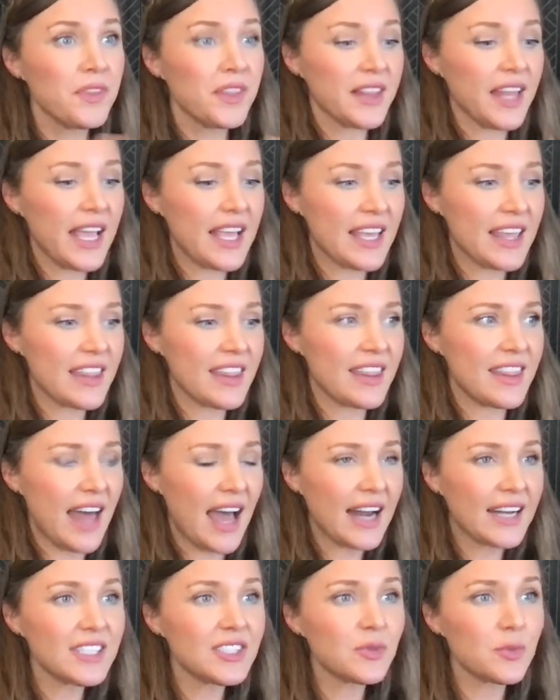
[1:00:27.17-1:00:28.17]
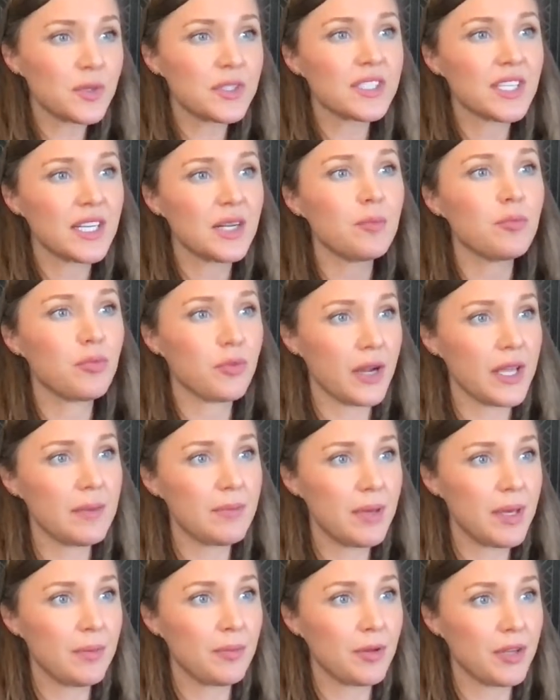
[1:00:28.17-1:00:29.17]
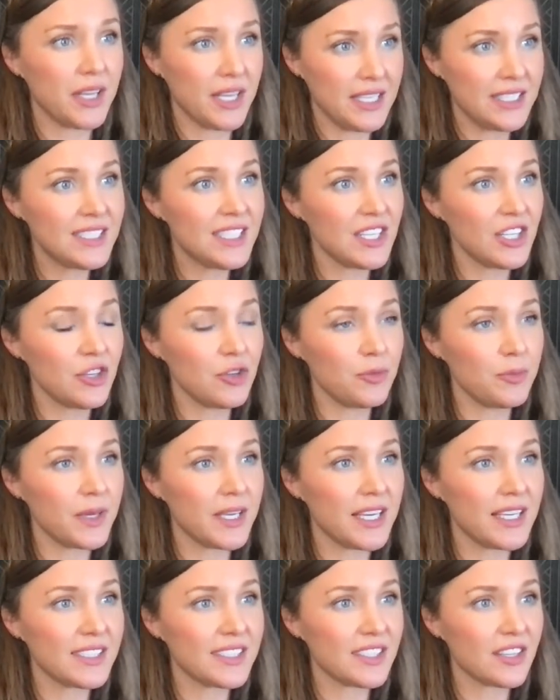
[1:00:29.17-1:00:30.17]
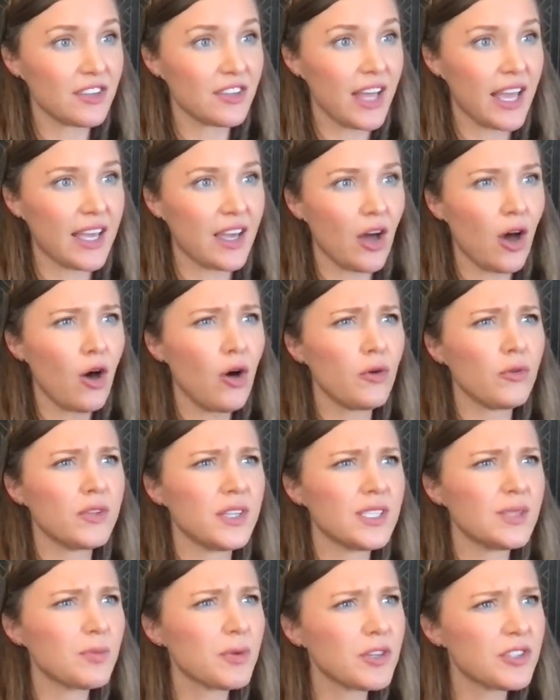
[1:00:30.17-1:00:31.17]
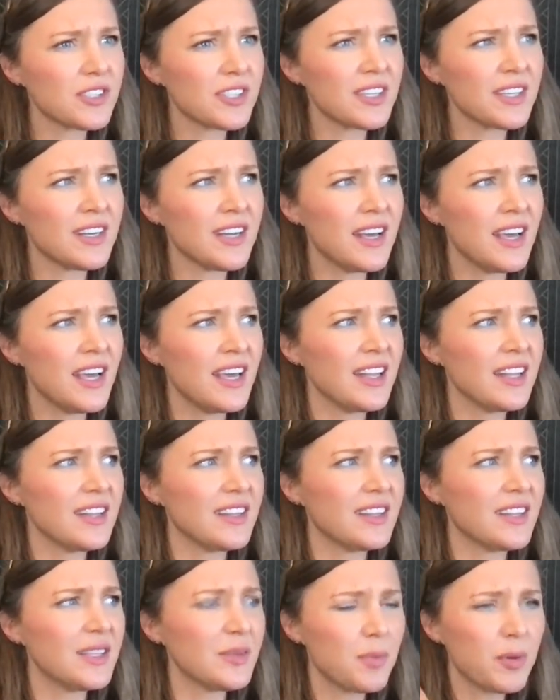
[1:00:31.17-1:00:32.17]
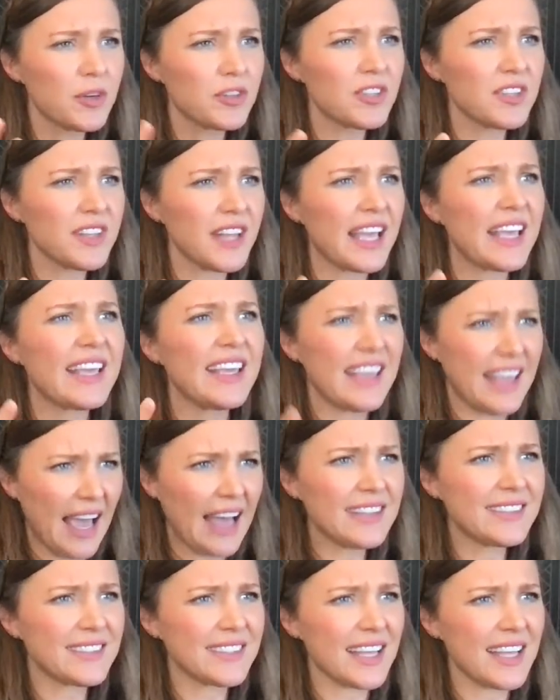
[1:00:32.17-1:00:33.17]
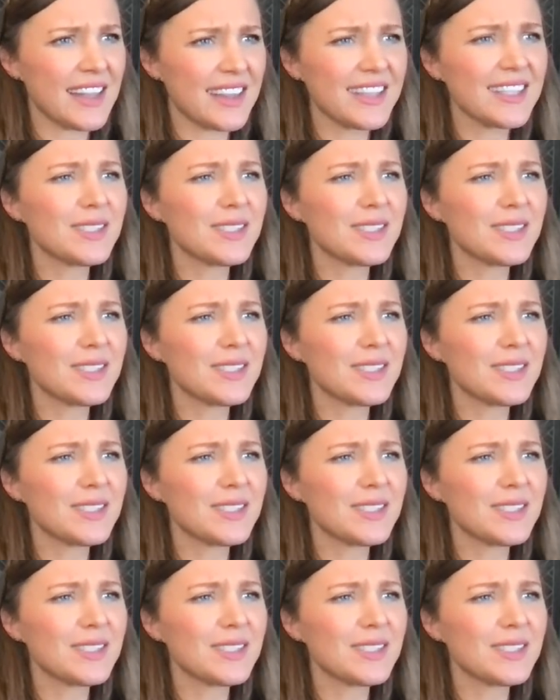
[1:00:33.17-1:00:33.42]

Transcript: like that is what's going to bring people into you because they're like, oh, this person like gets it.